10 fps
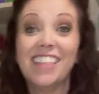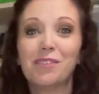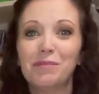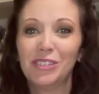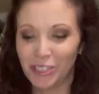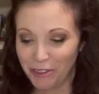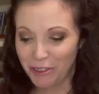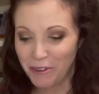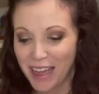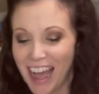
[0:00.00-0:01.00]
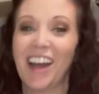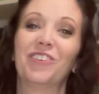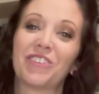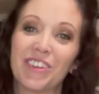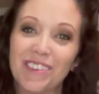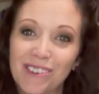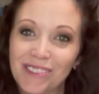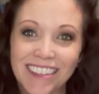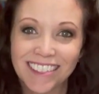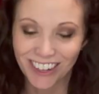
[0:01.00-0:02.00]
and let me show you how cute
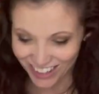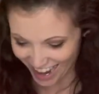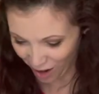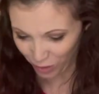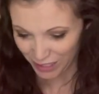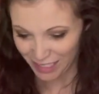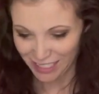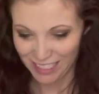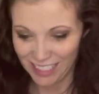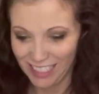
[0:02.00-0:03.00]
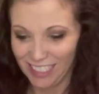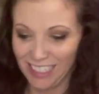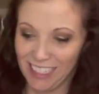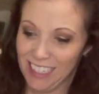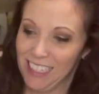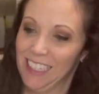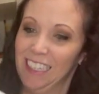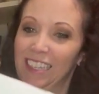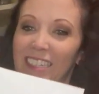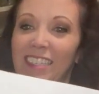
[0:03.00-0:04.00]
these turned out.
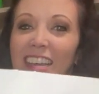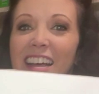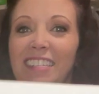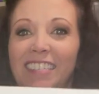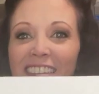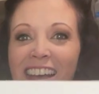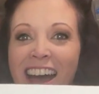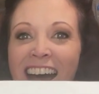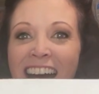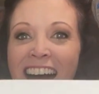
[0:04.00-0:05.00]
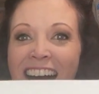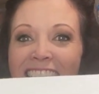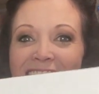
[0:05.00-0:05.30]
Ta-da, ta-da.